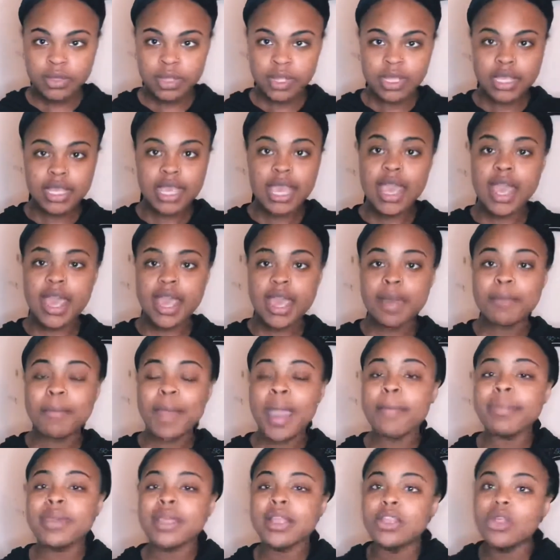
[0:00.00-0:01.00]
yeah, it might
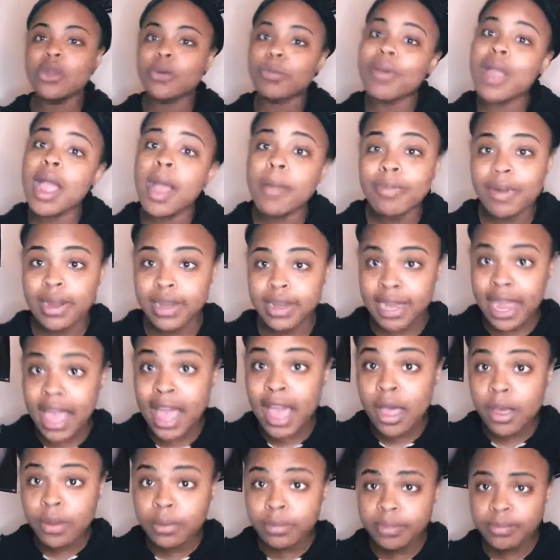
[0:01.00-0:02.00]
be a little prop right
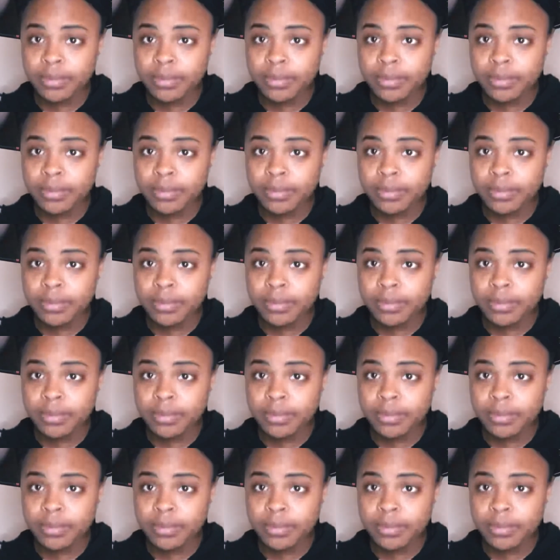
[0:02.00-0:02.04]
now.